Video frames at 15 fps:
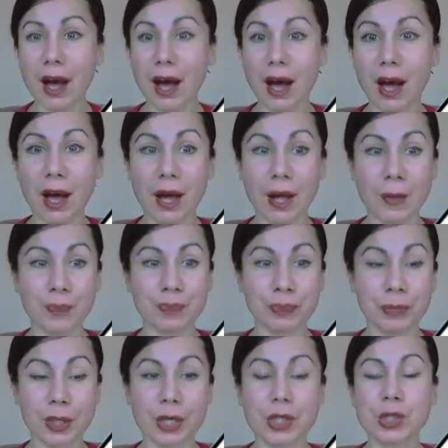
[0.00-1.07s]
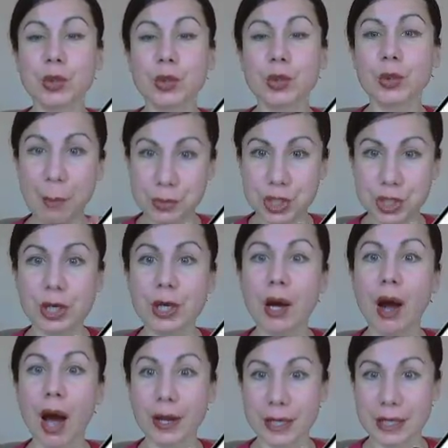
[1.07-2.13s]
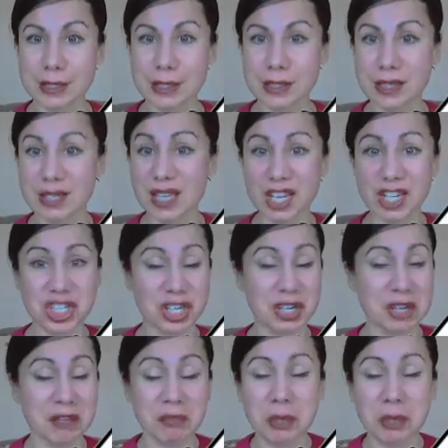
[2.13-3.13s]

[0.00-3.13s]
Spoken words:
to capture audience's attention.